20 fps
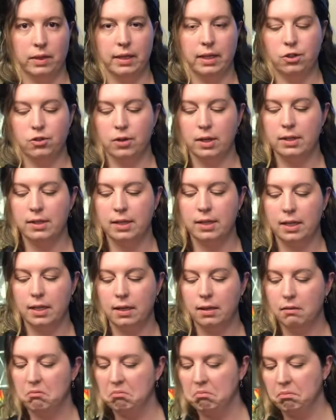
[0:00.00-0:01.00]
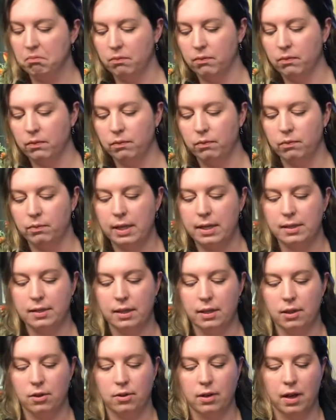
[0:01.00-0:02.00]
interesting piece
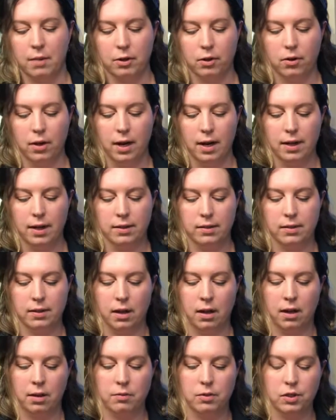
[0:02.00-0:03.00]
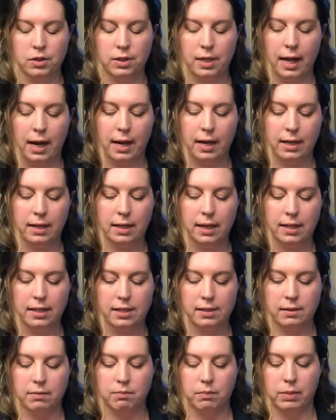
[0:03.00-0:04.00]
that you come across. Just add a
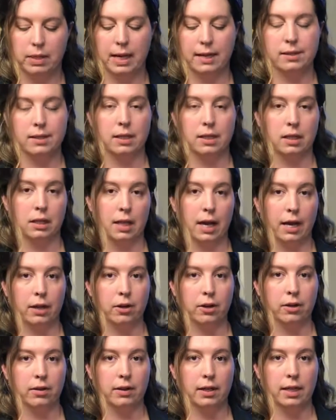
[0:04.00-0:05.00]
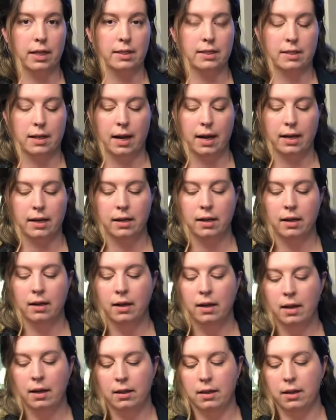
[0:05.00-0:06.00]
nice plastic liner inside.
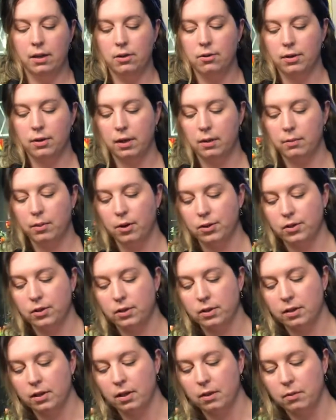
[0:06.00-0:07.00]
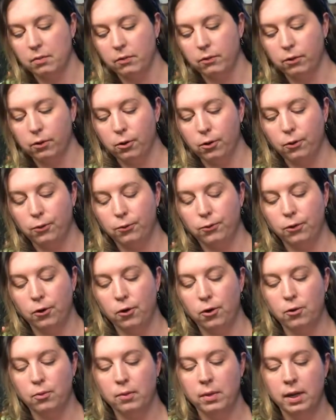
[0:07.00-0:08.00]
Then you can purchase some floral
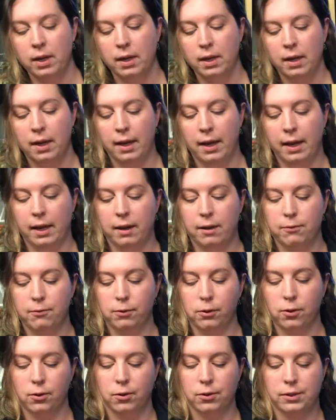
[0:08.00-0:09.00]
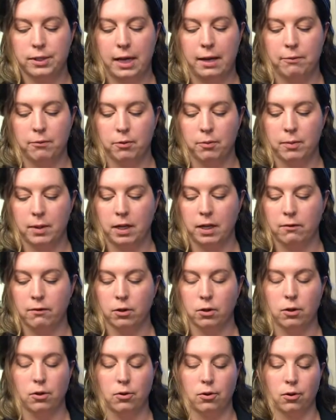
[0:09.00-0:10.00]
foam and floral tape from any of
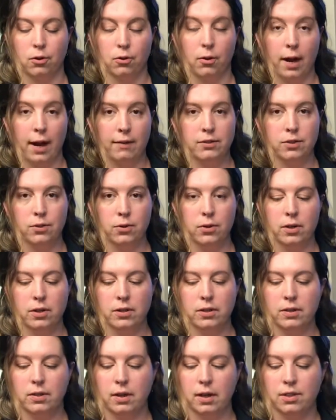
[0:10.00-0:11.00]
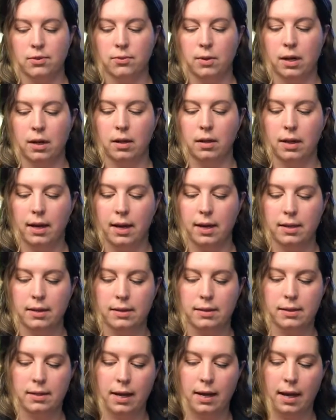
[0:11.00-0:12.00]
your local craft stores, as well
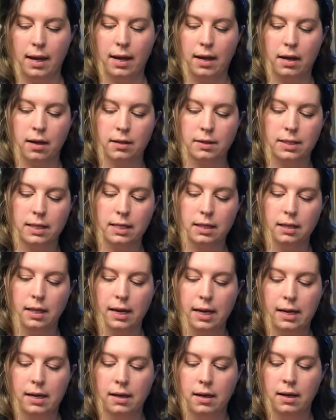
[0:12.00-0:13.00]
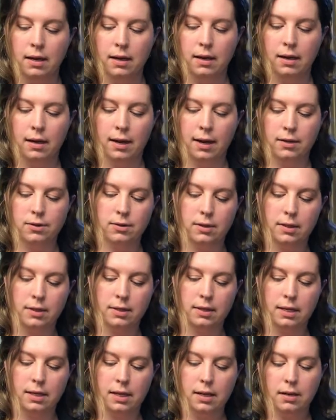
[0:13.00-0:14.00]
as a tea light, as you can
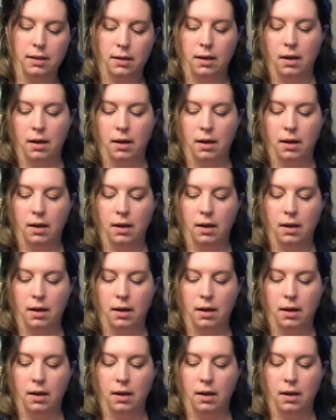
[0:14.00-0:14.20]
see.